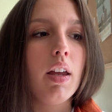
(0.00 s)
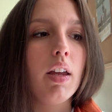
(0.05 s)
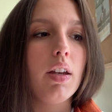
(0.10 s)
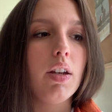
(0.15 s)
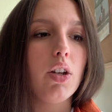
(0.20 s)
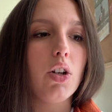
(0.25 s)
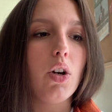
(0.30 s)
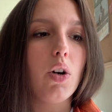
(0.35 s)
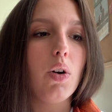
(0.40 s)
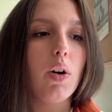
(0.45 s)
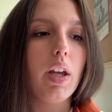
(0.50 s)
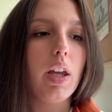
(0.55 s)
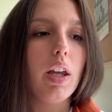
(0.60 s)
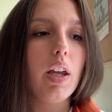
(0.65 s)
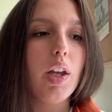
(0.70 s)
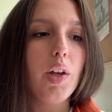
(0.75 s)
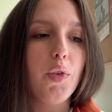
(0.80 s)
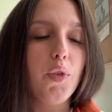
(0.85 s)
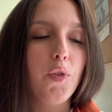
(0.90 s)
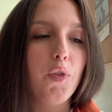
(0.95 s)

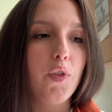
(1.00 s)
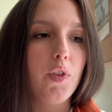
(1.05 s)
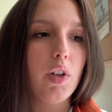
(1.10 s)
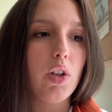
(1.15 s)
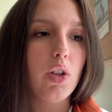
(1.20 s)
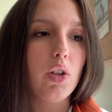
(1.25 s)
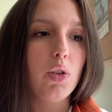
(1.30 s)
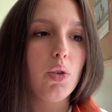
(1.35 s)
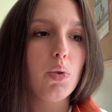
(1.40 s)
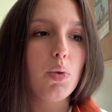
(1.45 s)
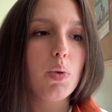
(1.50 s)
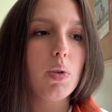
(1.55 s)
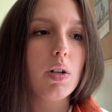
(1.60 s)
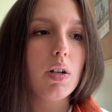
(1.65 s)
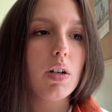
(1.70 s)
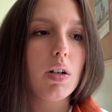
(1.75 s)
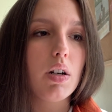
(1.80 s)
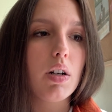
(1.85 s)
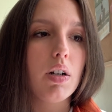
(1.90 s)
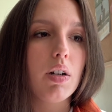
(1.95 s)
if
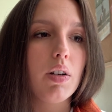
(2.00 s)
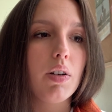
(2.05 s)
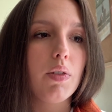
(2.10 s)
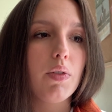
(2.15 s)
your